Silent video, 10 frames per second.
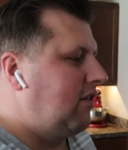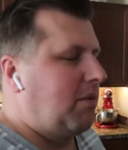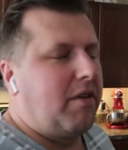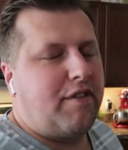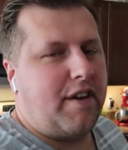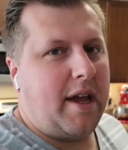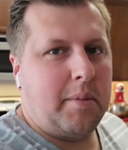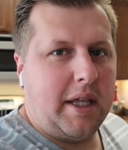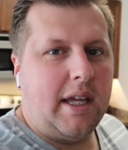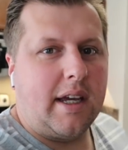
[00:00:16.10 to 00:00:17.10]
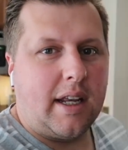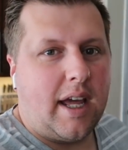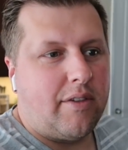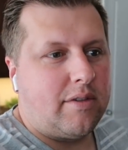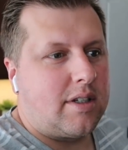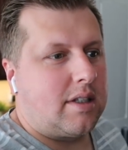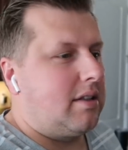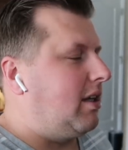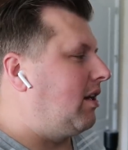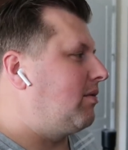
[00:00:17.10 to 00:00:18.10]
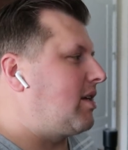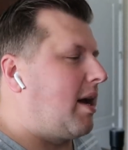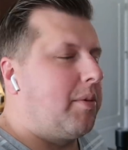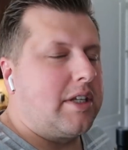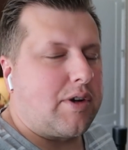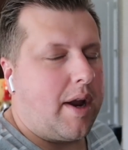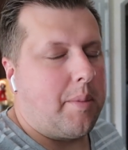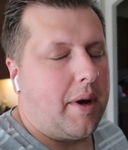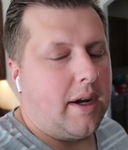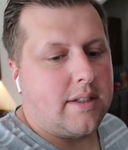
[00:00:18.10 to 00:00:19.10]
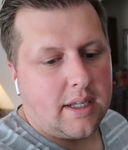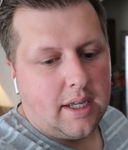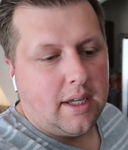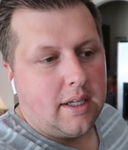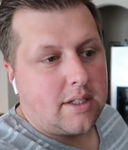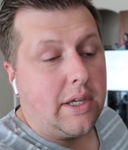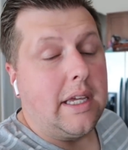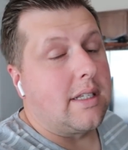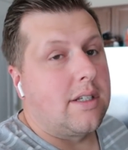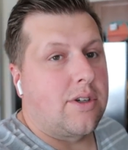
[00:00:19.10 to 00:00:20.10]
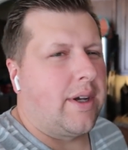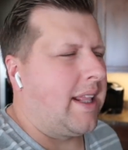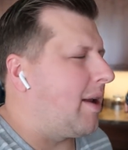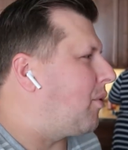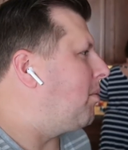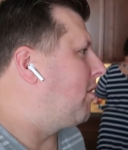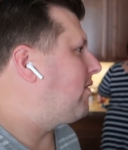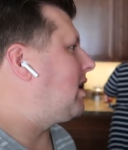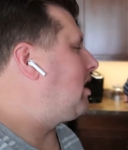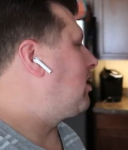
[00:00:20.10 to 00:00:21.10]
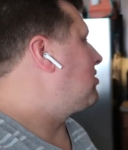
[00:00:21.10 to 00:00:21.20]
from the family. He can have just, you know, time with his grandparents. So he's enjoying that. What movie did he